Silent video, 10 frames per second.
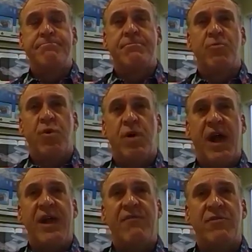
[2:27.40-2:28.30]
What
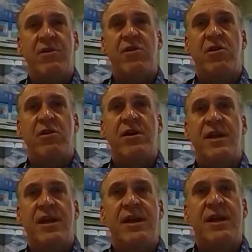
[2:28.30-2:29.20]
I have learned
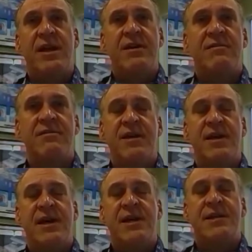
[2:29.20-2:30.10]
is
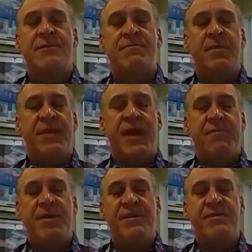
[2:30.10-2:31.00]

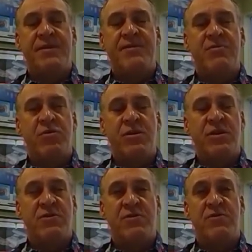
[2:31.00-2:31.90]
that piece is really
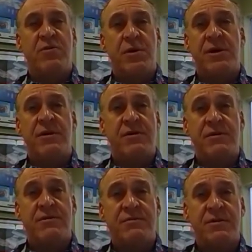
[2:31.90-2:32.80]
just
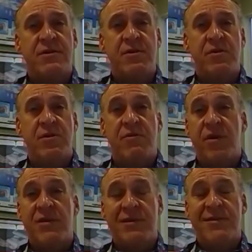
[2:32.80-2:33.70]
critical to the
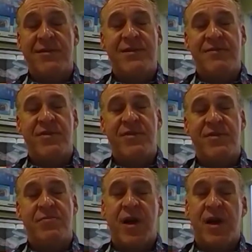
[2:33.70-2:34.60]
overall success of
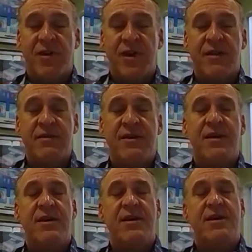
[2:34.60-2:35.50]
the project.
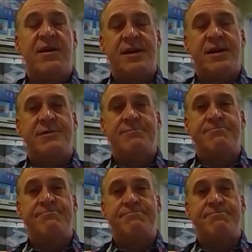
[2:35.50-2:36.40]

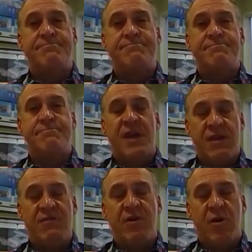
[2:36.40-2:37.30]
And
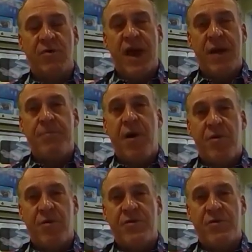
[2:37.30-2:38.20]
so that
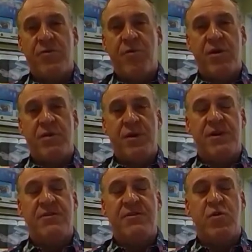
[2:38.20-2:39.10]
part was really important to me.
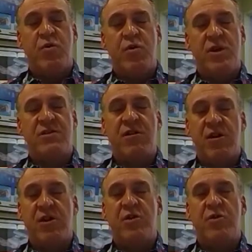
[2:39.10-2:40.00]
So we just
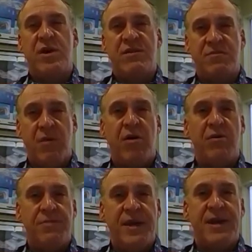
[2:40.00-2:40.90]
started doing a small
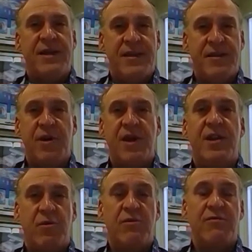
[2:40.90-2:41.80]
bit, and then we kind
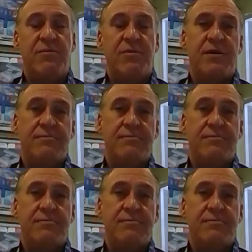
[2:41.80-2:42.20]
of grew from there.